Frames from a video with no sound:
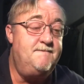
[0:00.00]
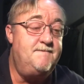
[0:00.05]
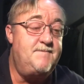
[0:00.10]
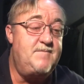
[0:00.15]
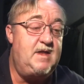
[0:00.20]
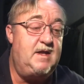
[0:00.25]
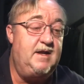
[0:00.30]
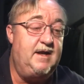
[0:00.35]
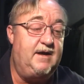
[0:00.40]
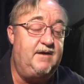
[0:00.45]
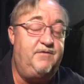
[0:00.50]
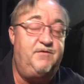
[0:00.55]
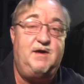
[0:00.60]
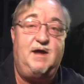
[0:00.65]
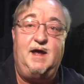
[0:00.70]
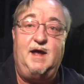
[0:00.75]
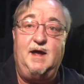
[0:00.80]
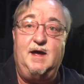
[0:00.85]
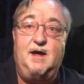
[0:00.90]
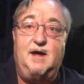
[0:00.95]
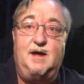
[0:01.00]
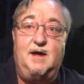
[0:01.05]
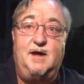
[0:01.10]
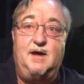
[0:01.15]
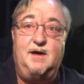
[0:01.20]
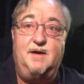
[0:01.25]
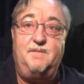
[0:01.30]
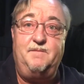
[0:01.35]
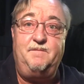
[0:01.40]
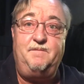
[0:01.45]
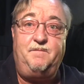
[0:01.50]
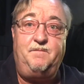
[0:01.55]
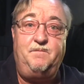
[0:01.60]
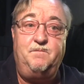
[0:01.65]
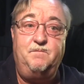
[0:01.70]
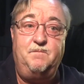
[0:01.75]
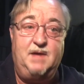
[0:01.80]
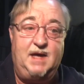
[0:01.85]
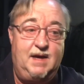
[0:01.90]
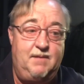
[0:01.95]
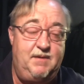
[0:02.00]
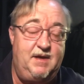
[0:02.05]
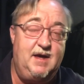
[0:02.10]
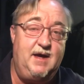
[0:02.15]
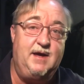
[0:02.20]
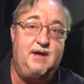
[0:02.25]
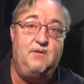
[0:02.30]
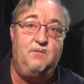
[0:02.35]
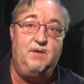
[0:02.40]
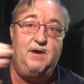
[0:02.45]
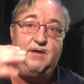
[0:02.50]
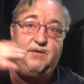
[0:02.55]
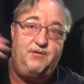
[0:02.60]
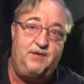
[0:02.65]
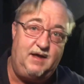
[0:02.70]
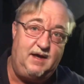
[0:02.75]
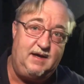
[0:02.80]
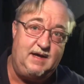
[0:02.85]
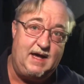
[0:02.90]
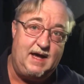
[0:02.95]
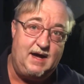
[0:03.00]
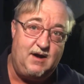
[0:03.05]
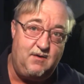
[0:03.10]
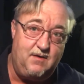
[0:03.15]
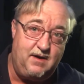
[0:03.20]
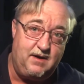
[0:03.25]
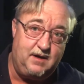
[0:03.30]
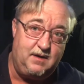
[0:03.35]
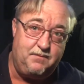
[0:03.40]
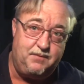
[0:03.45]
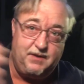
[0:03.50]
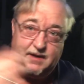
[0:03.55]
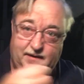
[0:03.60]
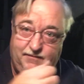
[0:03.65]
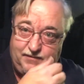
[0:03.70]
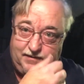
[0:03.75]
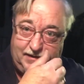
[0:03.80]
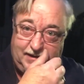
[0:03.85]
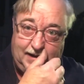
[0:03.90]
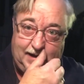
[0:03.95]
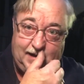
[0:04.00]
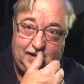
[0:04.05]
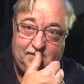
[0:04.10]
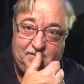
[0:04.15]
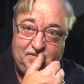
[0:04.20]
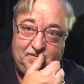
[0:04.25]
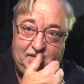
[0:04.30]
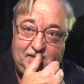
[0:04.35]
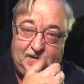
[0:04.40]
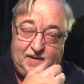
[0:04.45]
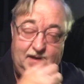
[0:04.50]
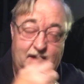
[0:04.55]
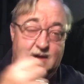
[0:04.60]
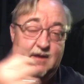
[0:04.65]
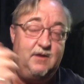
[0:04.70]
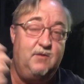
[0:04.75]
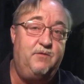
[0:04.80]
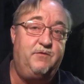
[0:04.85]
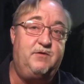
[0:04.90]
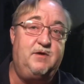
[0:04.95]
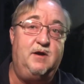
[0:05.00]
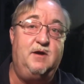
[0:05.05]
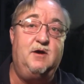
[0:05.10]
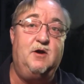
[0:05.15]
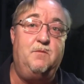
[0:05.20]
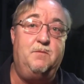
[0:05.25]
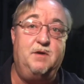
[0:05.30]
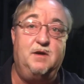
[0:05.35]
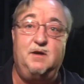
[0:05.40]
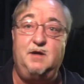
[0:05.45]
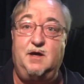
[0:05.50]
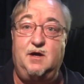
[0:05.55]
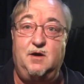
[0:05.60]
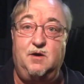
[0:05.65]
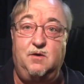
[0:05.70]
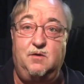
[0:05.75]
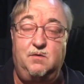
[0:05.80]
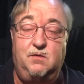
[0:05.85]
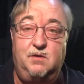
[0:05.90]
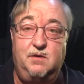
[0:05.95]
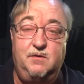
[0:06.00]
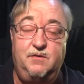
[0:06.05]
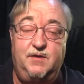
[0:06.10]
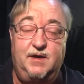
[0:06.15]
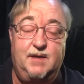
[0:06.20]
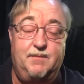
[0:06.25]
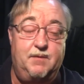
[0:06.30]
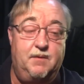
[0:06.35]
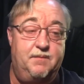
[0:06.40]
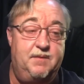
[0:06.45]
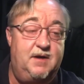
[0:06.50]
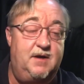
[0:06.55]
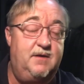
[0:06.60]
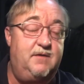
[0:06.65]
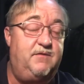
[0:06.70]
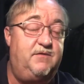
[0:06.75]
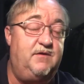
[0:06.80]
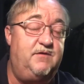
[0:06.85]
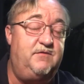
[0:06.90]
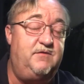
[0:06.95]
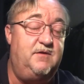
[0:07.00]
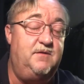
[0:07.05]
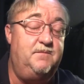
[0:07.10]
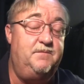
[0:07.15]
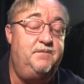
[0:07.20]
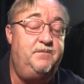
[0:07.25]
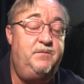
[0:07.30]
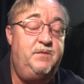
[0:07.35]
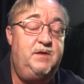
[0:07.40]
Like I say, uh, maybe I can rethink how I'm going to put everything that was going to go below the upper bunk system.